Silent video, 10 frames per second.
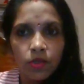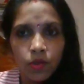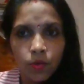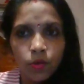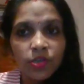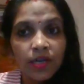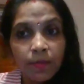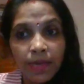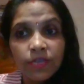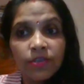though she
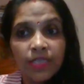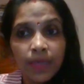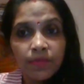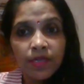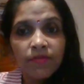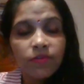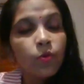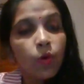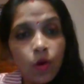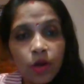remained receptive
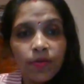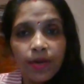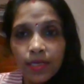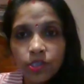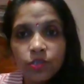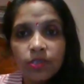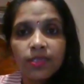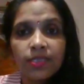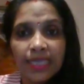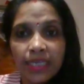to all
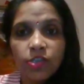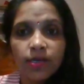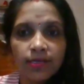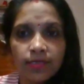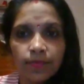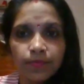religious teachings.